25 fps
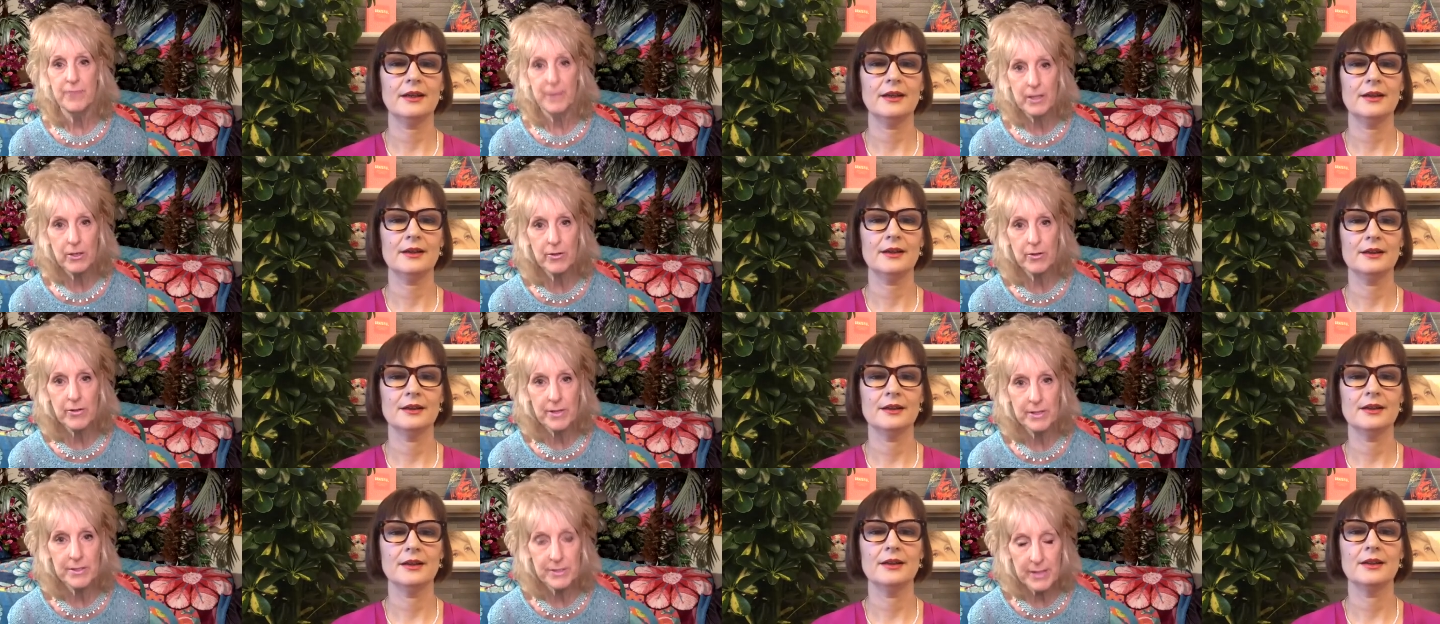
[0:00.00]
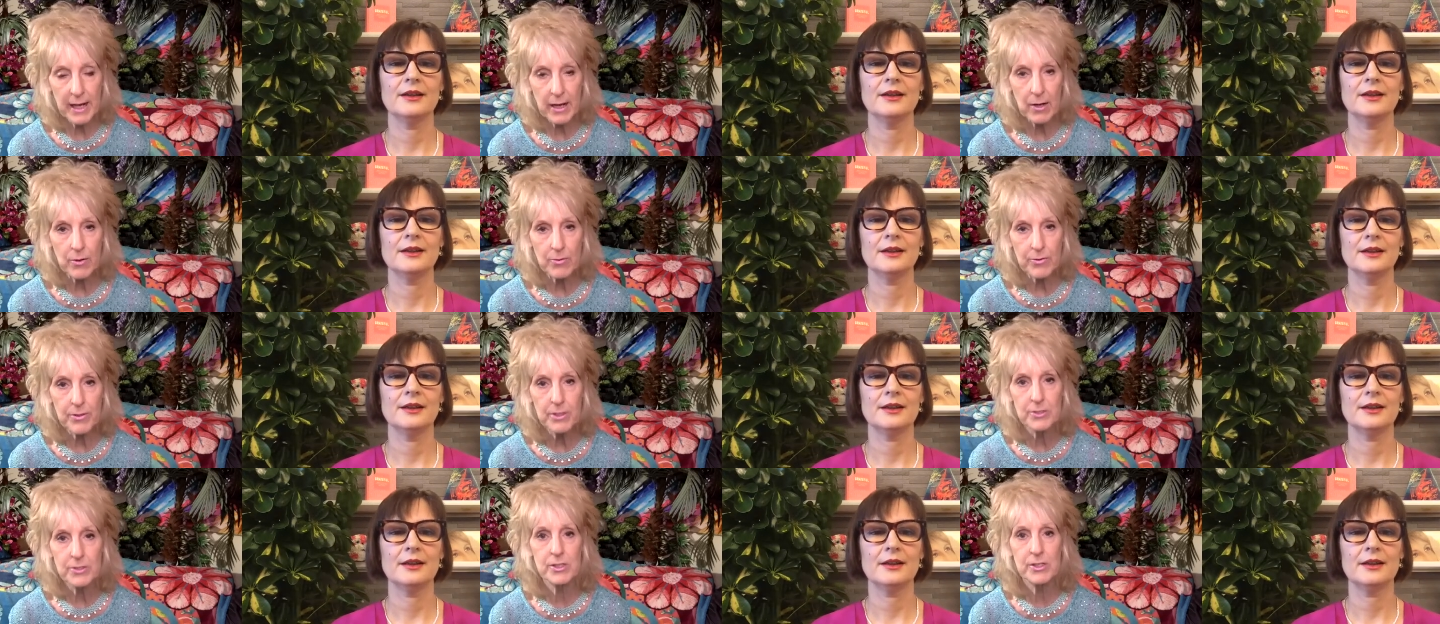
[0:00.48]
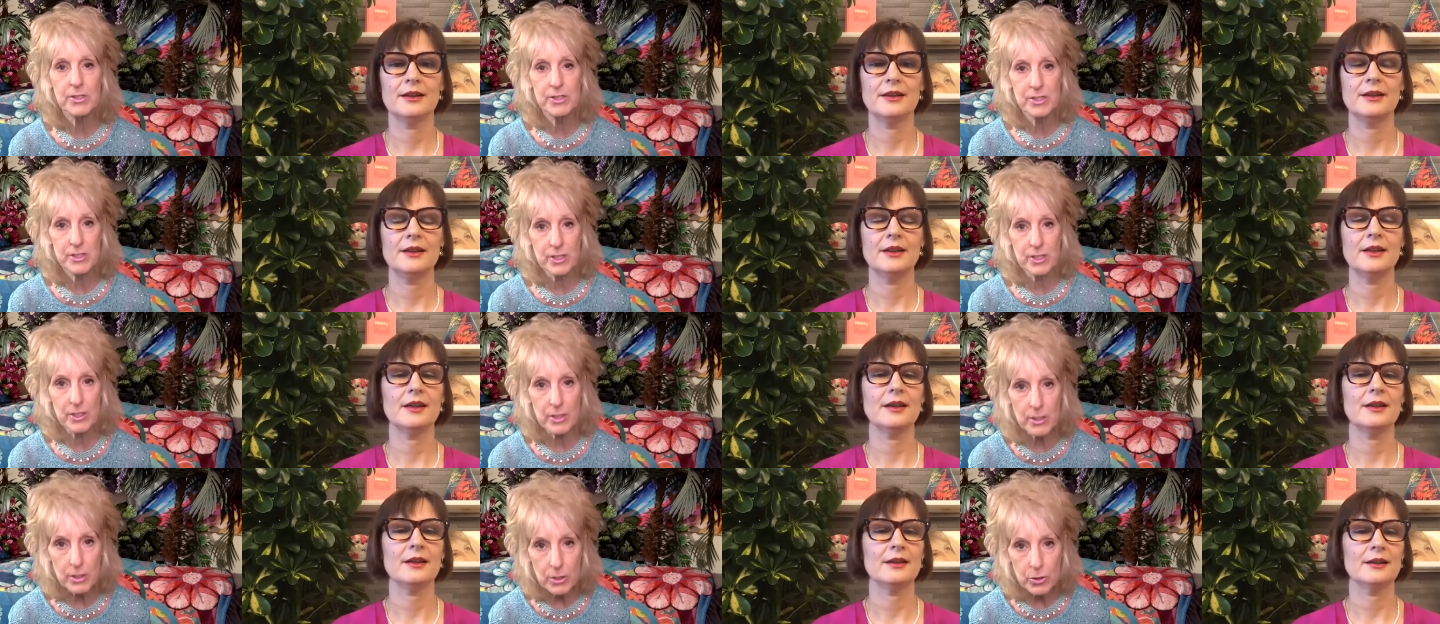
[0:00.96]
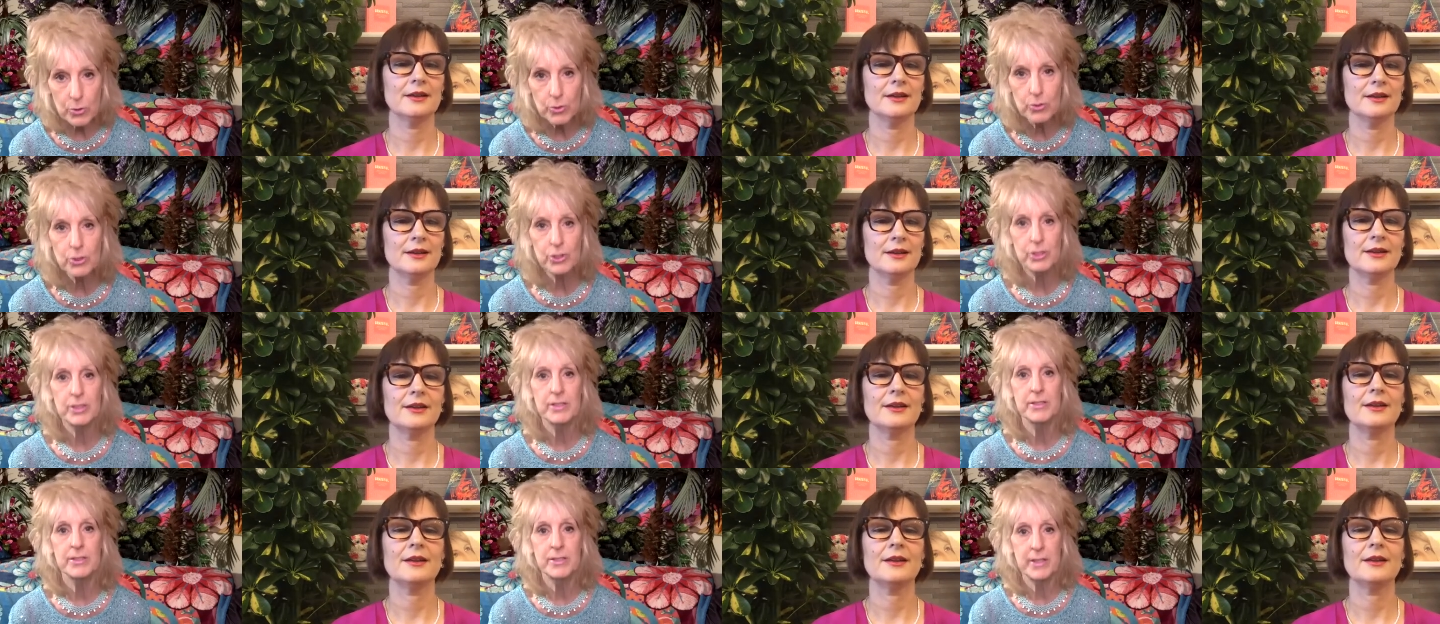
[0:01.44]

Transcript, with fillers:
Speaker 1: figure this out there's a solution yeah.